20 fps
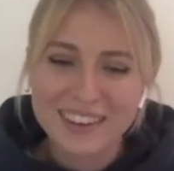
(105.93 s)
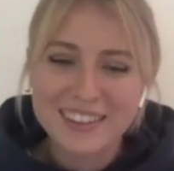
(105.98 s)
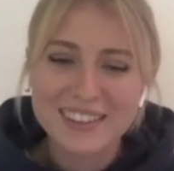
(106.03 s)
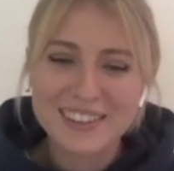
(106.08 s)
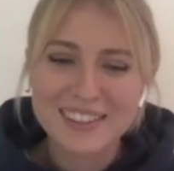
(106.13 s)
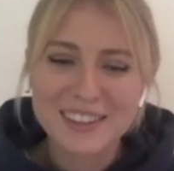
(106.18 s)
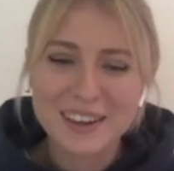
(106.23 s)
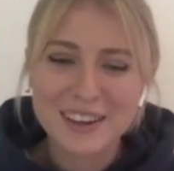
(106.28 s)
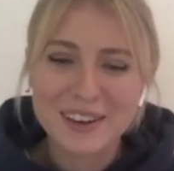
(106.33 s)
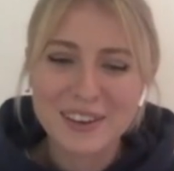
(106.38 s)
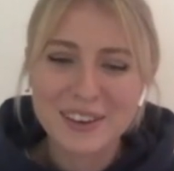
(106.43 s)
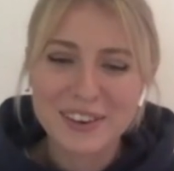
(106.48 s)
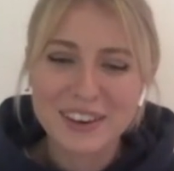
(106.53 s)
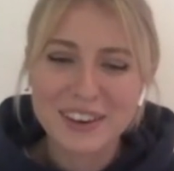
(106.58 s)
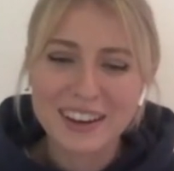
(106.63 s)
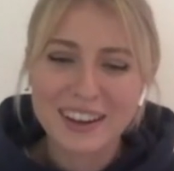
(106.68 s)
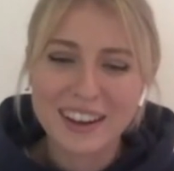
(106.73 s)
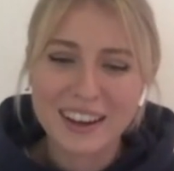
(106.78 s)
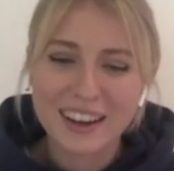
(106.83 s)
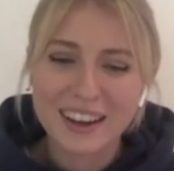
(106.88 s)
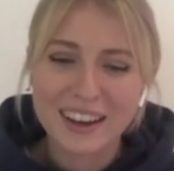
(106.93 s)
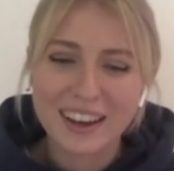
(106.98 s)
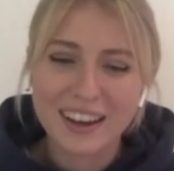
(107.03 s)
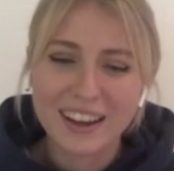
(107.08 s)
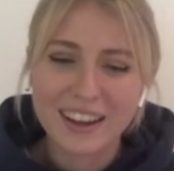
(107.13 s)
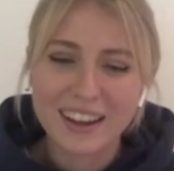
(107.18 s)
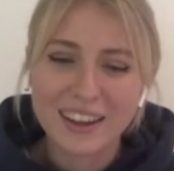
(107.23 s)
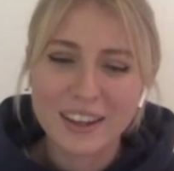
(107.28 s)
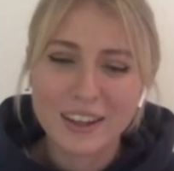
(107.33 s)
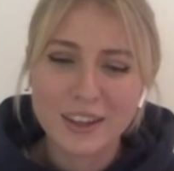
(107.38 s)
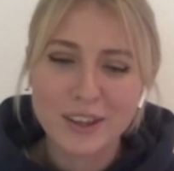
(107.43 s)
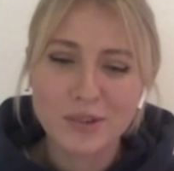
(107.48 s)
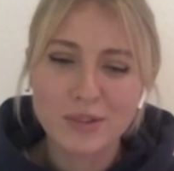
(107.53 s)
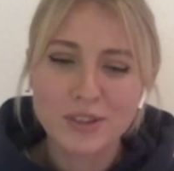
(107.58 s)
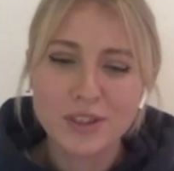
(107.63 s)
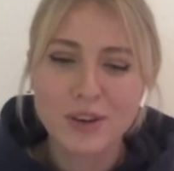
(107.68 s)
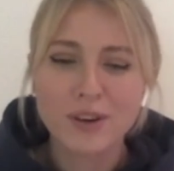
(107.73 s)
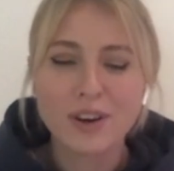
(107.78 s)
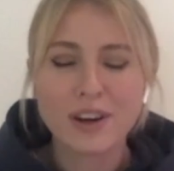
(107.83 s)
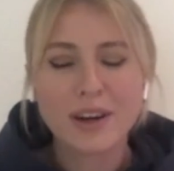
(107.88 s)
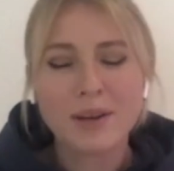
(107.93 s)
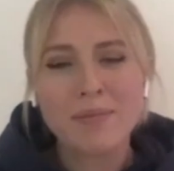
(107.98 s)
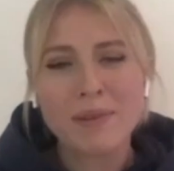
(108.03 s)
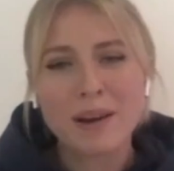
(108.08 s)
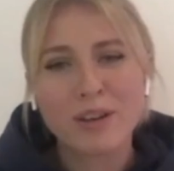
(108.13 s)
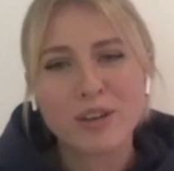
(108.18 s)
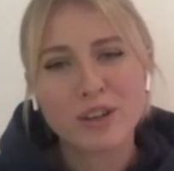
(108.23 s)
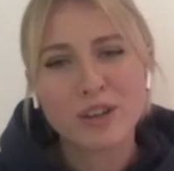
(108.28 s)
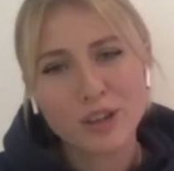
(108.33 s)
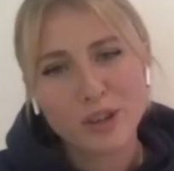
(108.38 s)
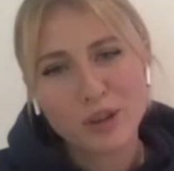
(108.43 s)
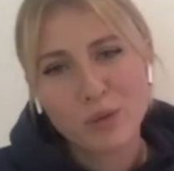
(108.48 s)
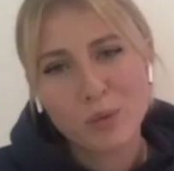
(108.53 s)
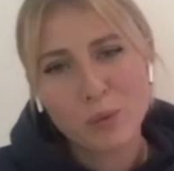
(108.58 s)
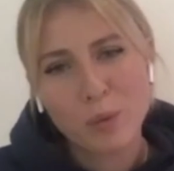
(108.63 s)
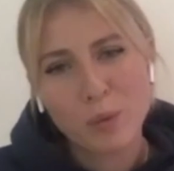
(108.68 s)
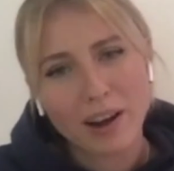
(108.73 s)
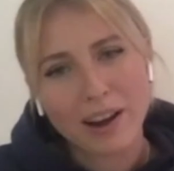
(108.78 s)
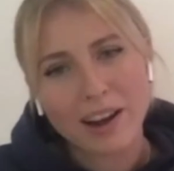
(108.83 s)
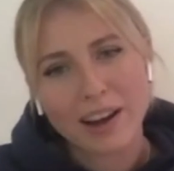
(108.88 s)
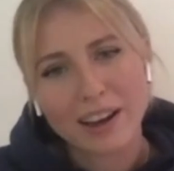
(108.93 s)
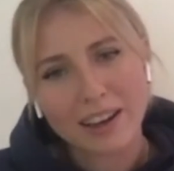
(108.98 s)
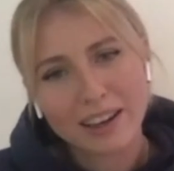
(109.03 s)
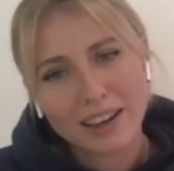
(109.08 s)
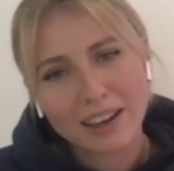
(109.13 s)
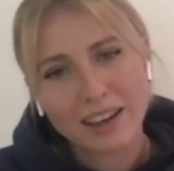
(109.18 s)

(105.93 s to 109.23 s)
So you talk about new work.